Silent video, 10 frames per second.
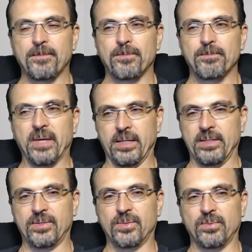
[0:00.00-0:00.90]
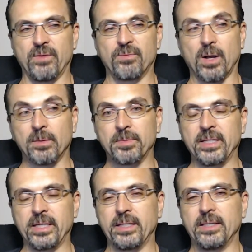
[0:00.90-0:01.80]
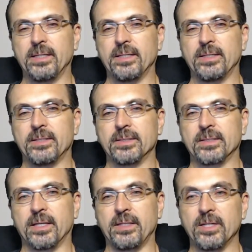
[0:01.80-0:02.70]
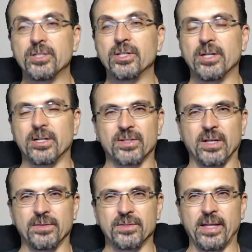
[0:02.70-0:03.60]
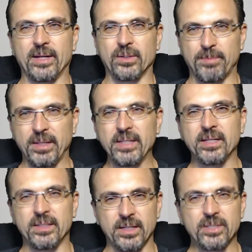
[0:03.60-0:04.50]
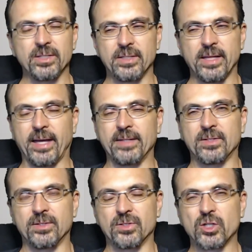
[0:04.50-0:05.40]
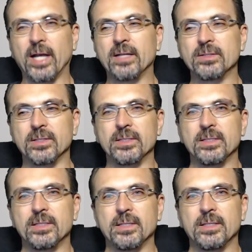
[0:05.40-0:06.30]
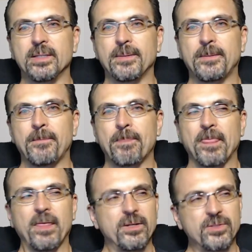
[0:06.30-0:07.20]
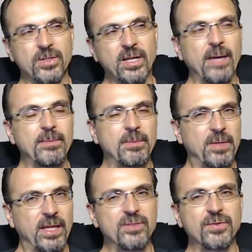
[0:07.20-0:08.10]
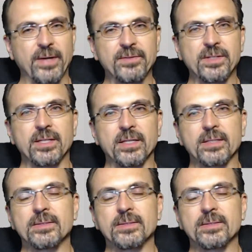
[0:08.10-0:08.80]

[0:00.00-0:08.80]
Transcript: because we've probably conditioned ourselves to that or been conditioned to that since childhood. Then there's a time and place for everything.